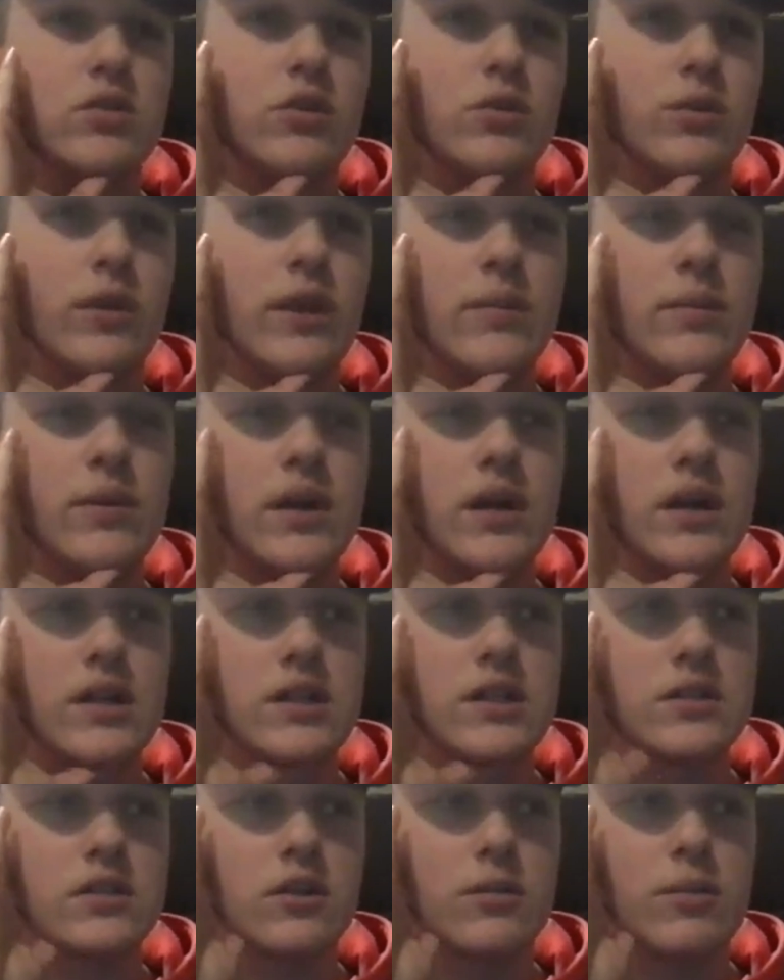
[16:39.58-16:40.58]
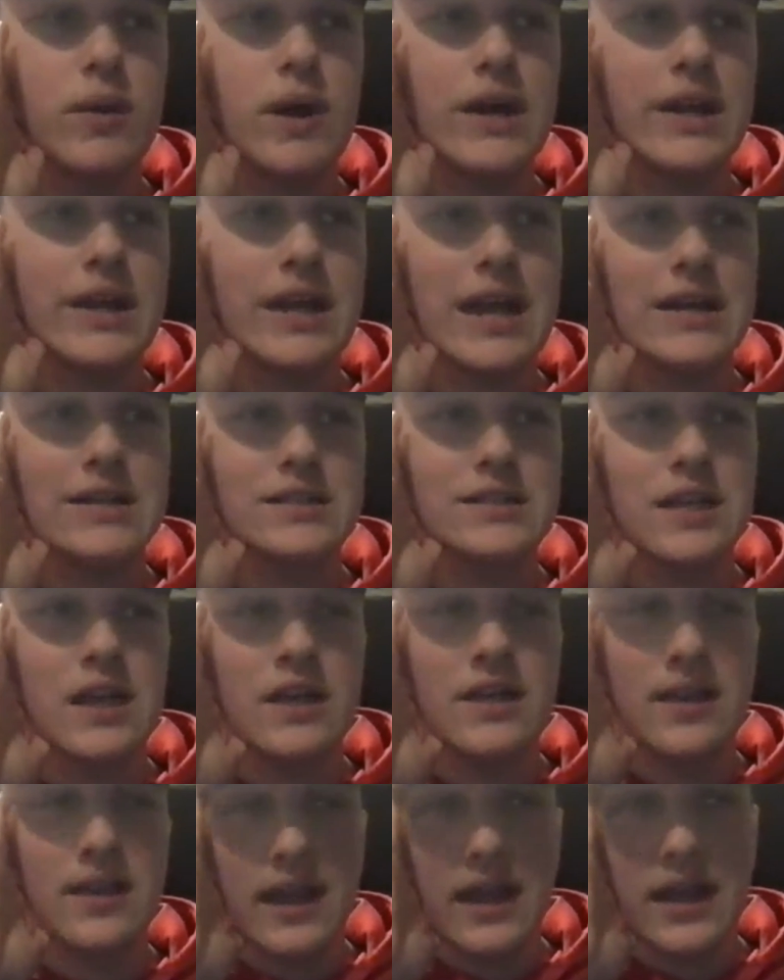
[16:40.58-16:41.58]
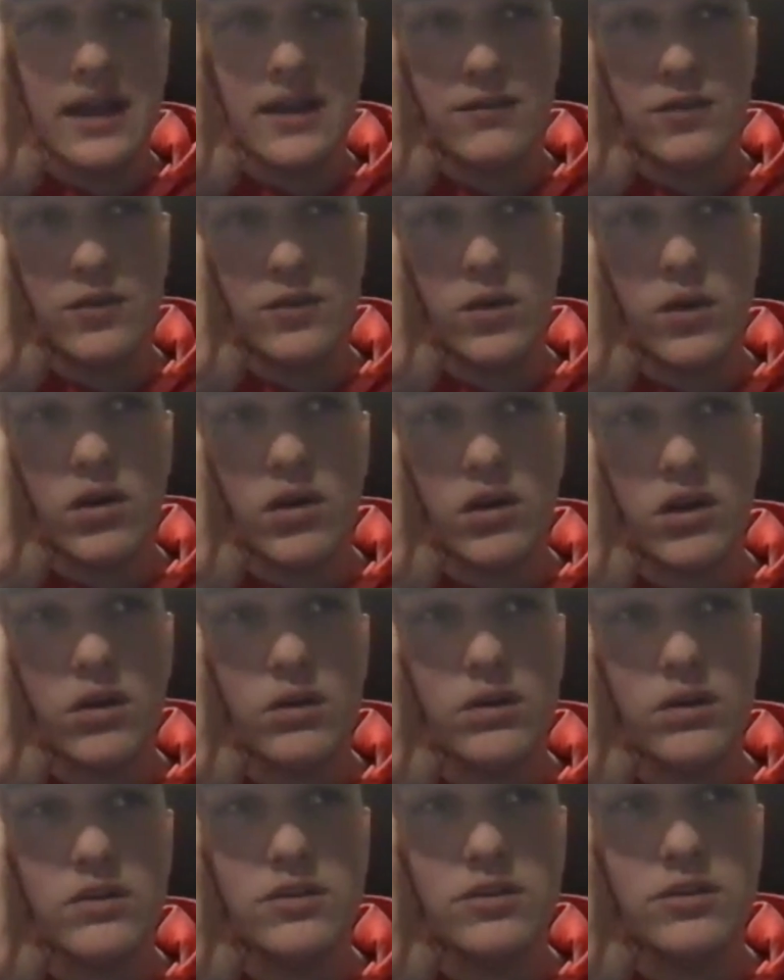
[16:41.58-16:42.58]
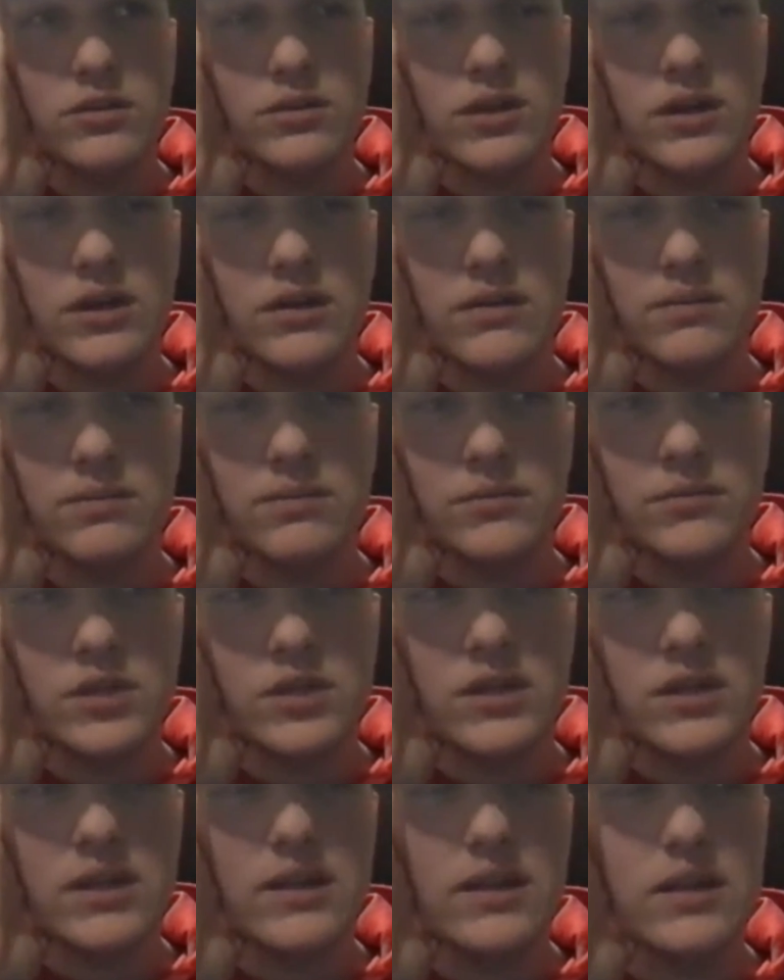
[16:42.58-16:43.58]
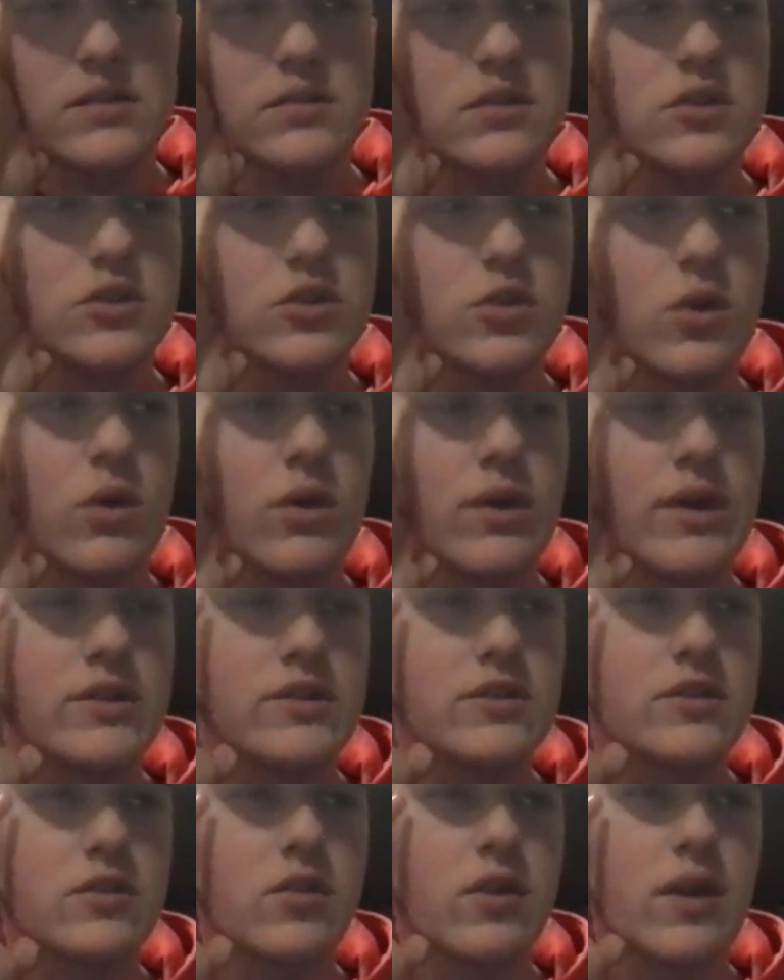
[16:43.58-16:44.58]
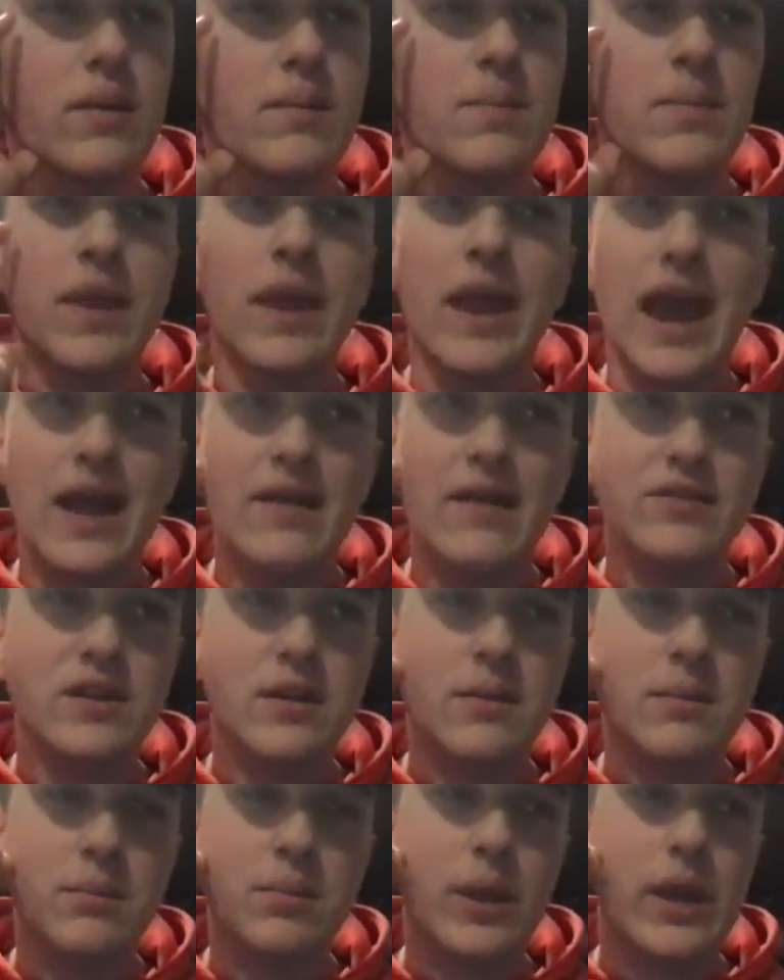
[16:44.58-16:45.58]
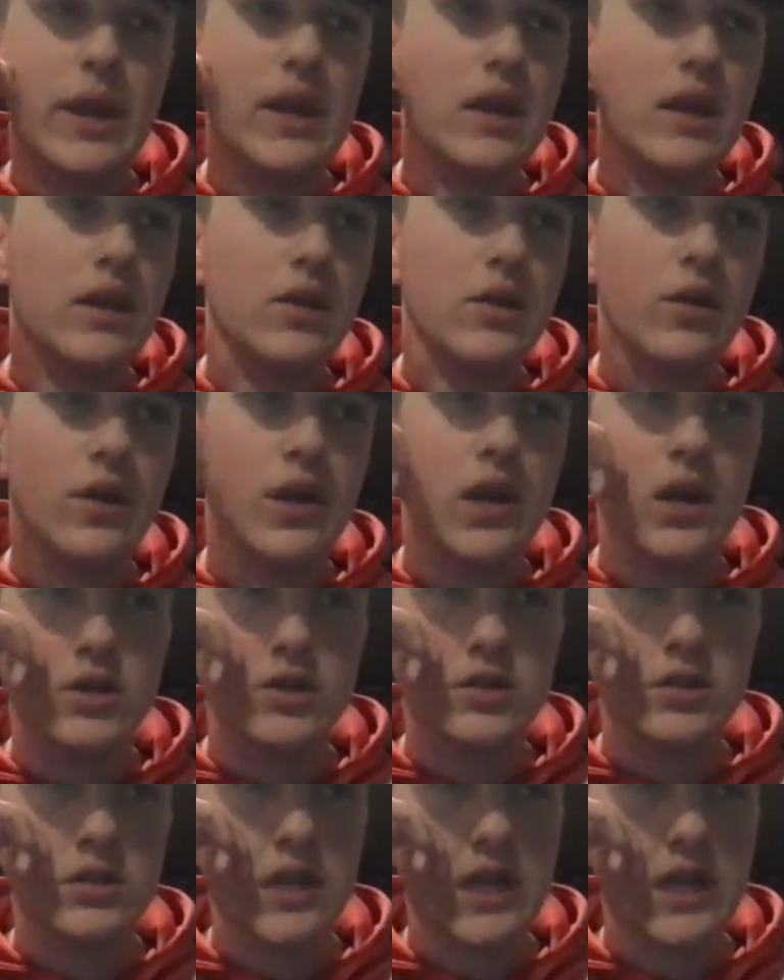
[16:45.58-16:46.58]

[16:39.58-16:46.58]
read a book, listen to a podcast. And if you are going to needlessly scroll on Instagram, have something playing in your ears, like